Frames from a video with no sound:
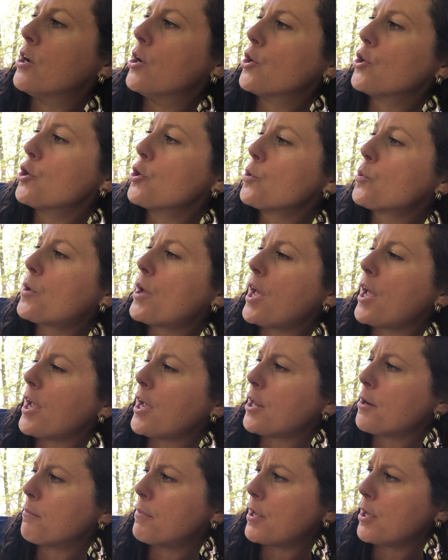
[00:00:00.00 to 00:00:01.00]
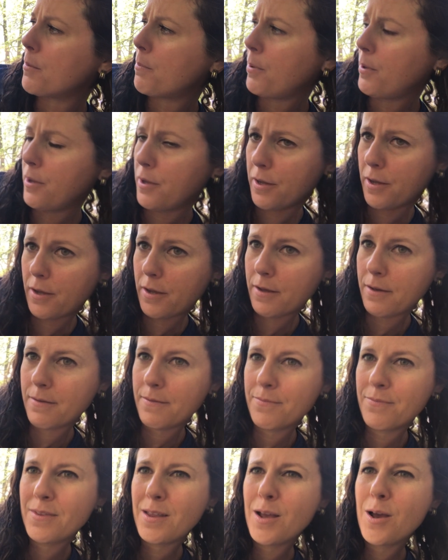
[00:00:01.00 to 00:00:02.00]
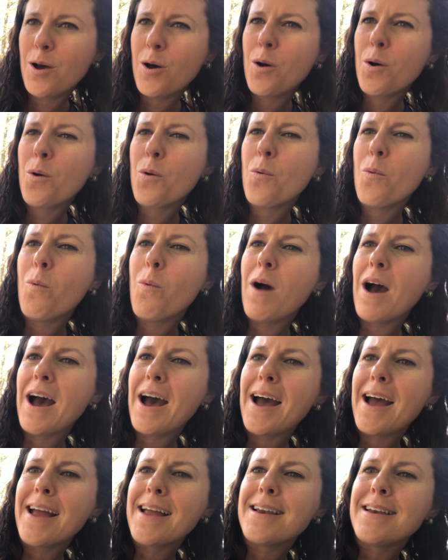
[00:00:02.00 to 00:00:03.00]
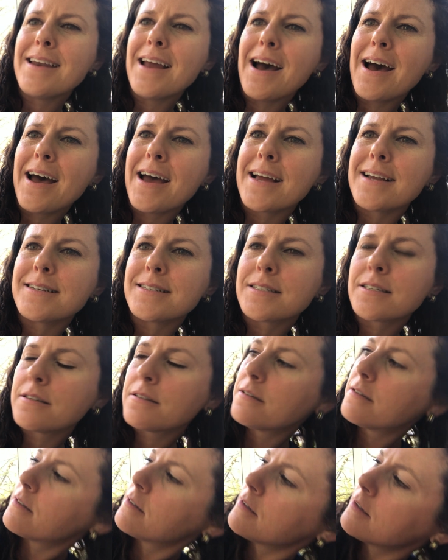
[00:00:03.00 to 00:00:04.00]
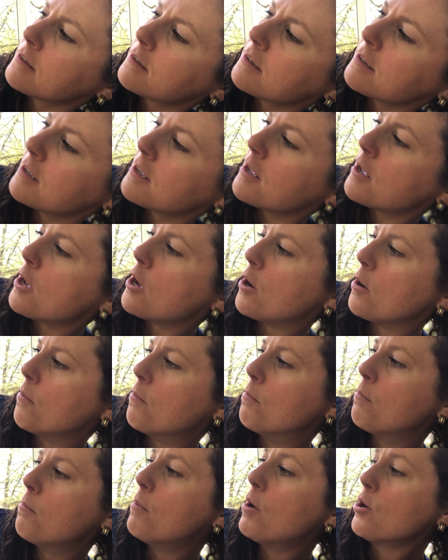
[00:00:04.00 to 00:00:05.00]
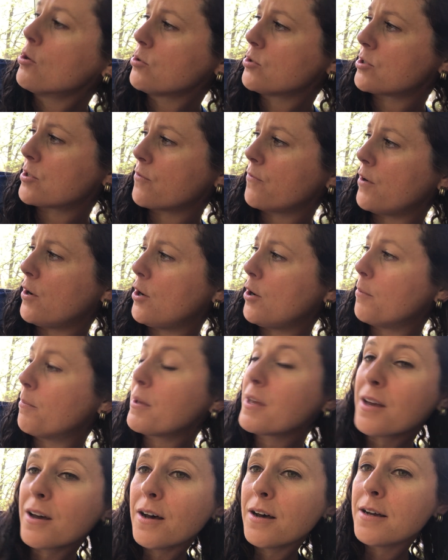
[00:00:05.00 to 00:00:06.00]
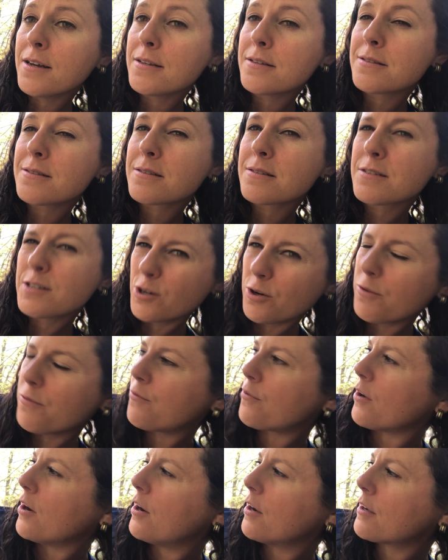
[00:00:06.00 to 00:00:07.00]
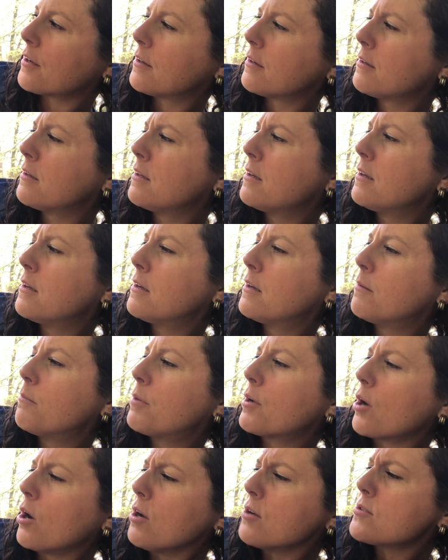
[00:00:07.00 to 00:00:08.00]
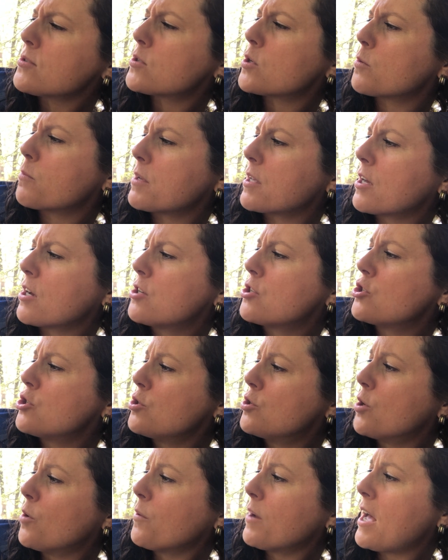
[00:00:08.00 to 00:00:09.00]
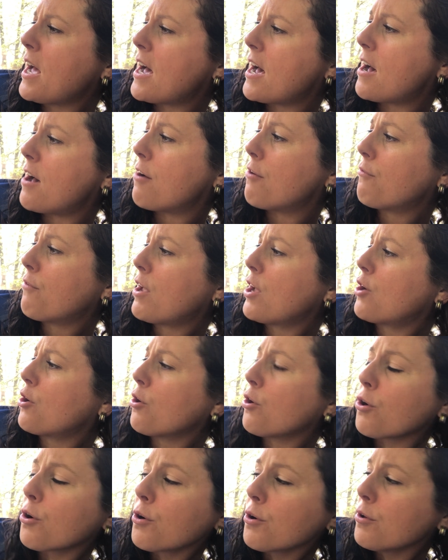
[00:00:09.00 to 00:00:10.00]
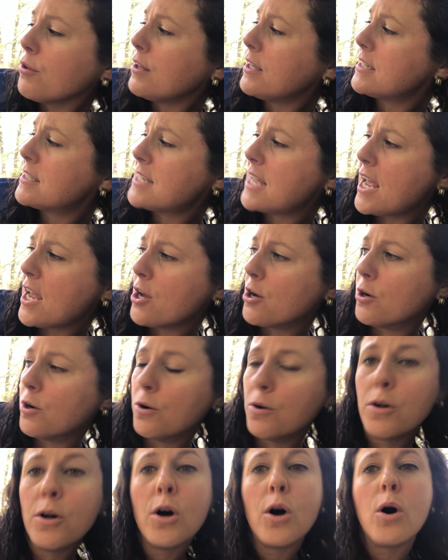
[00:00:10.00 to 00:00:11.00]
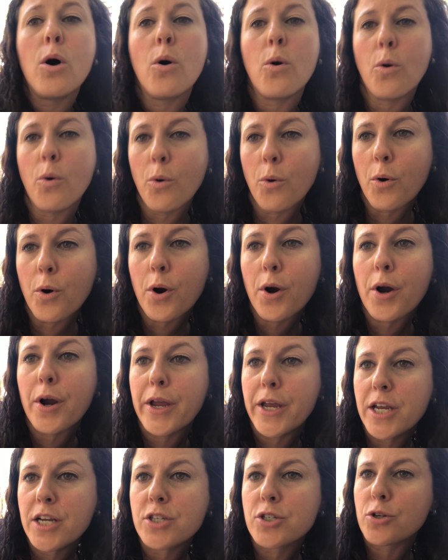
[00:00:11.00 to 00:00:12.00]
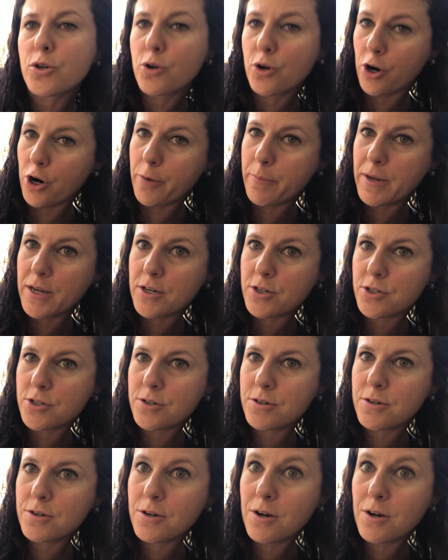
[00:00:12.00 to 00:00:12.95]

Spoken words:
You can't be a pig. Why not? Most of all because you're a frog, but also because you don't have a curly tail or eat garbage.